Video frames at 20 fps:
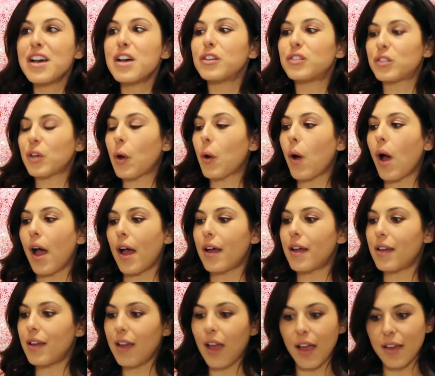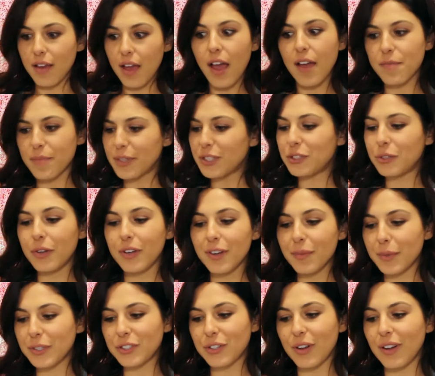So I've been shooting in
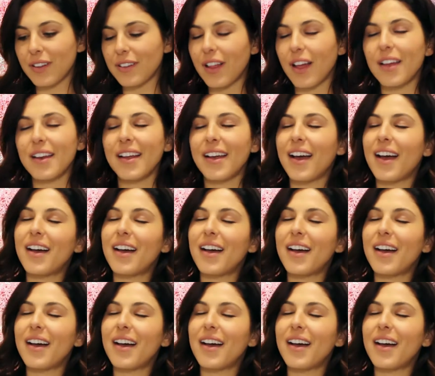Montreal a lot.